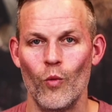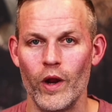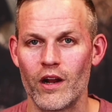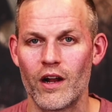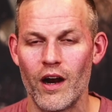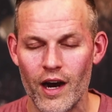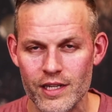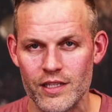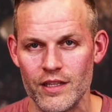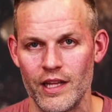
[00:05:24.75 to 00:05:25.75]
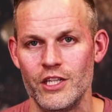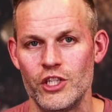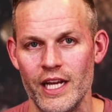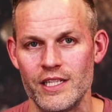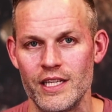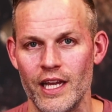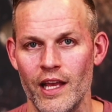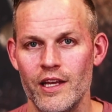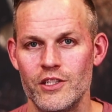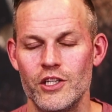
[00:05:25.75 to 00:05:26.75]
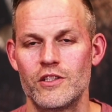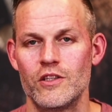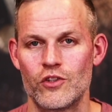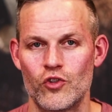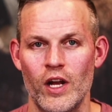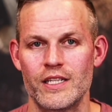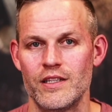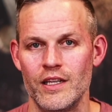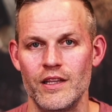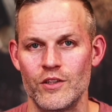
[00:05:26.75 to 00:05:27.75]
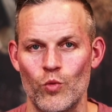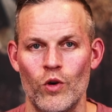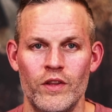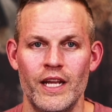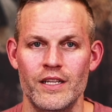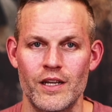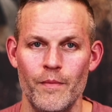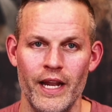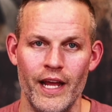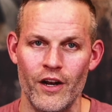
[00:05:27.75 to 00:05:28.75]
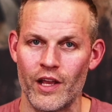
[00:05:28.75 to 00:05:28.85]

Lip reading: we are constantly chasing just the stress in this world that is coming at our